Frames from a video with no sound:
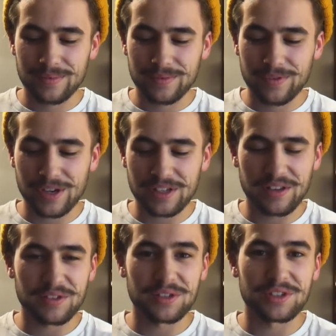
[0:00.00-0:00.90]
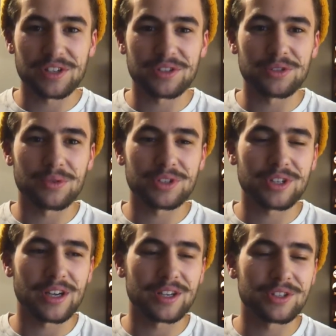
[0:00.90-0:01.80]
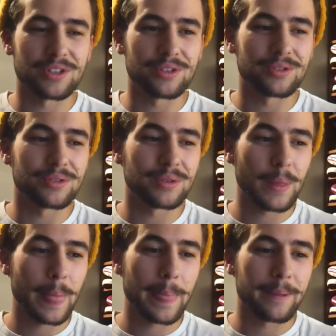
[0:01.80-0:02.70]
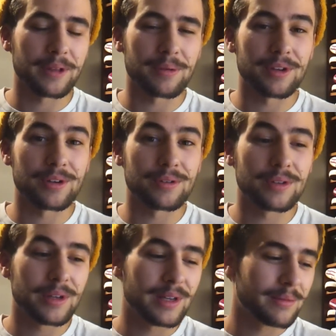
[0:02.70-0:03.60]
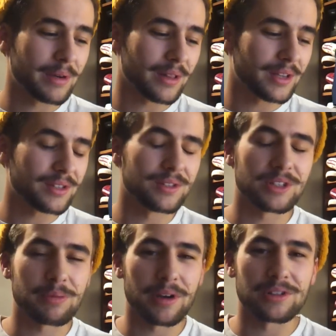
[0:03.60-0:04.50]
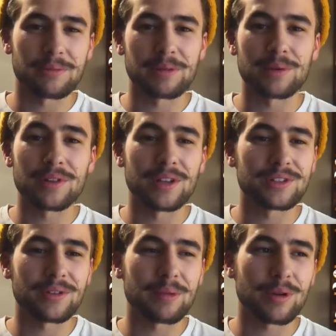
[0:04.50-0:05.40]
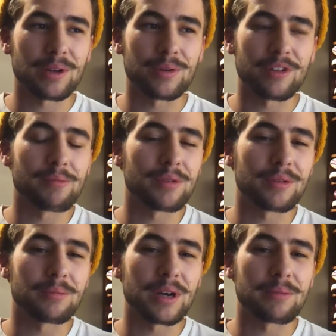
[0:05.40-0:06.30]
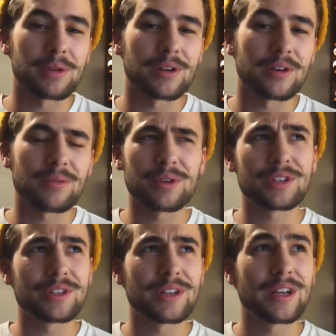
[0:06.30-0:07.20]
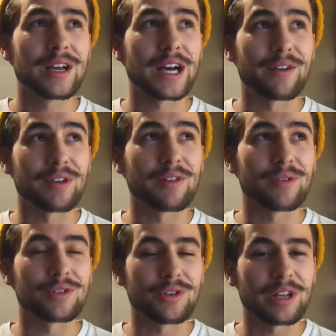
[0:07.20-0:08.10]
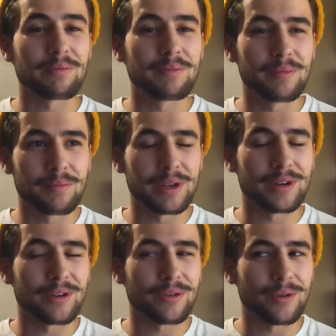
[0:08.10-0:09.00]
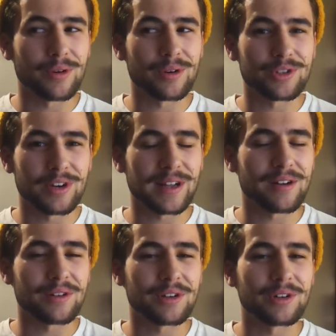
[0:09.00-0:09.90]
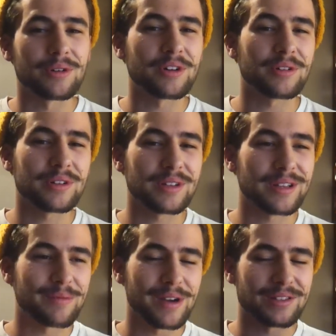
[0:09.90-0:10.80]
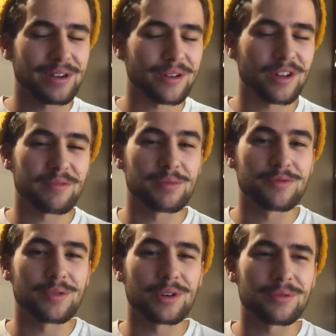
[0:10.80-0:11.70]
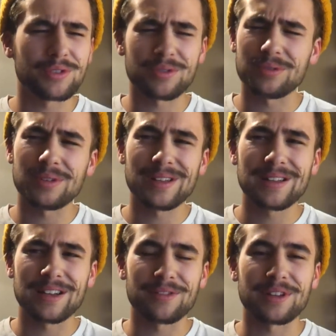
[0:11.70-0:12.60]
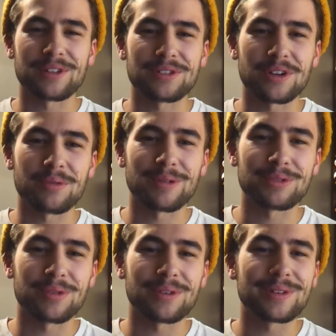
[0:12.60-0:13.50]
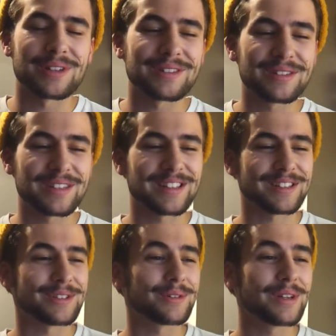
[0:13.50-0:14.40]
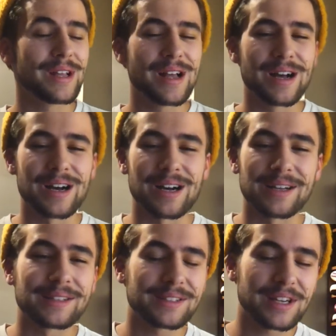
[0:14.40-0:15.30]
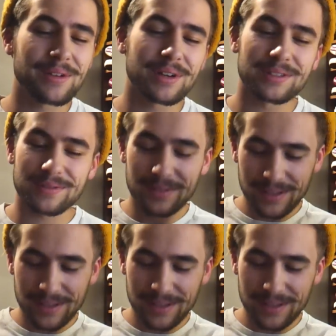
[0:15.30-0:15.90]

if you guys have any suggestions of what I should do, let me know my license expires on my birthday, so I probably won't even be able to buy beer, which I've never drank beer or drank alcohol in my entire life before, so I don't think I'll start when I'm 21. So, uh, anyways,